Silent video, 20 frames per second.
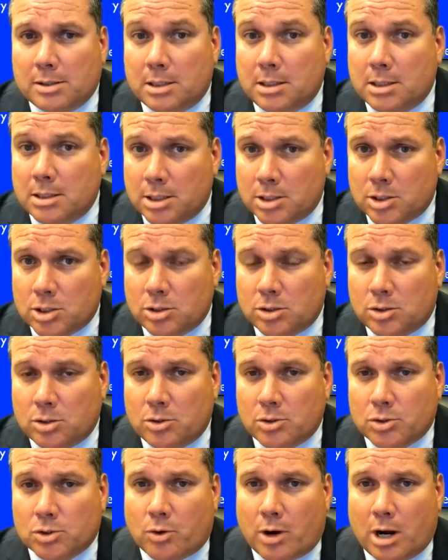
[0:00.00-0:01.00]
in addition to
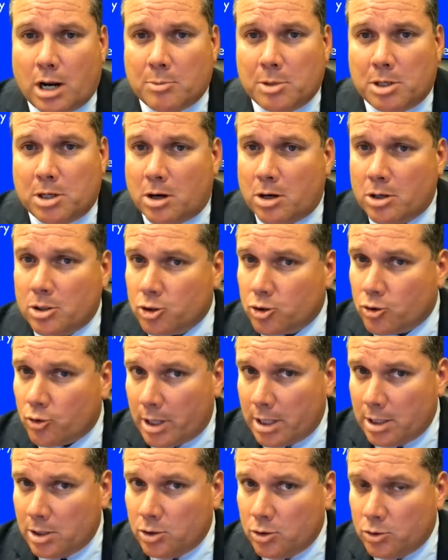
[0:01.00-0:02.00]
describing our
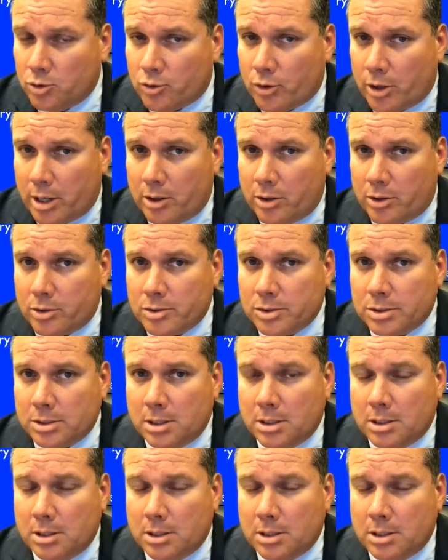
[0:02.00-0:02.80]
Train New Trainers